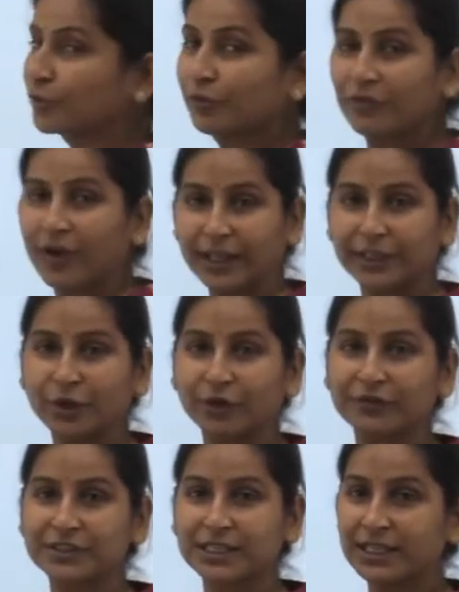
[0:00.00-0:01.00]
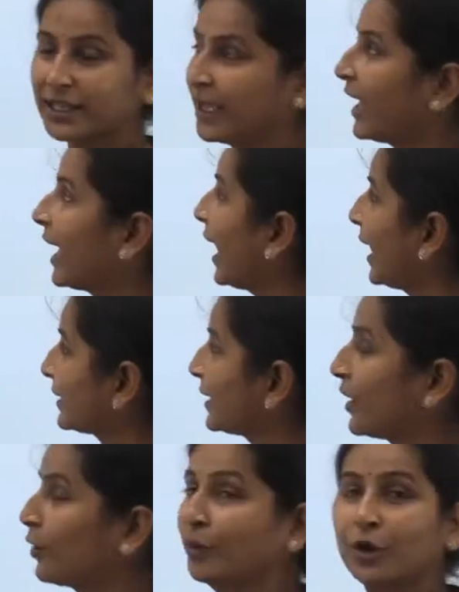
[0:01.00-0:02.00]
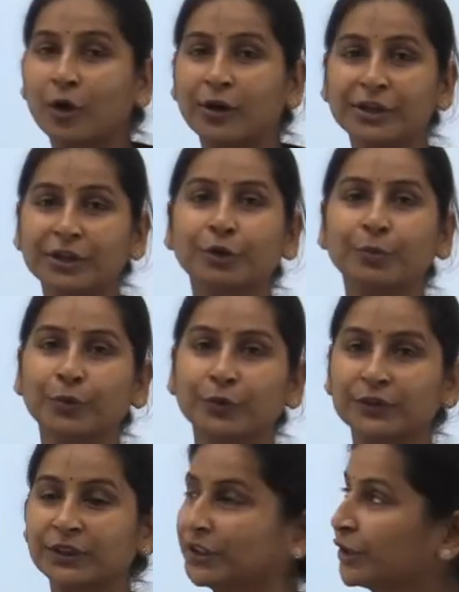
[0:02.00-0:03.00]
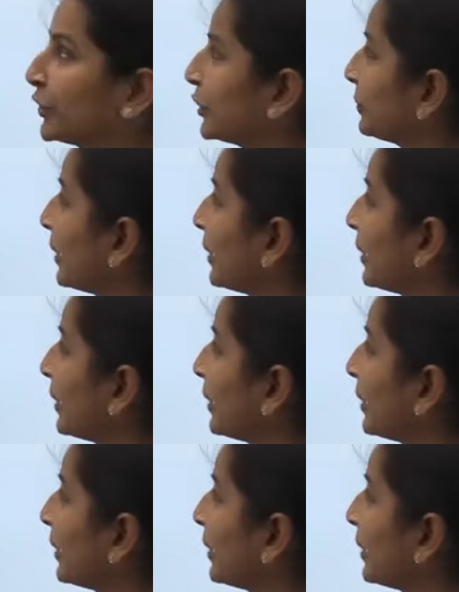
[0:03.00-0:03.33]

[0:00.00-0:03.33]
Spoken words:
phi of t, and now in order to prove the theorem,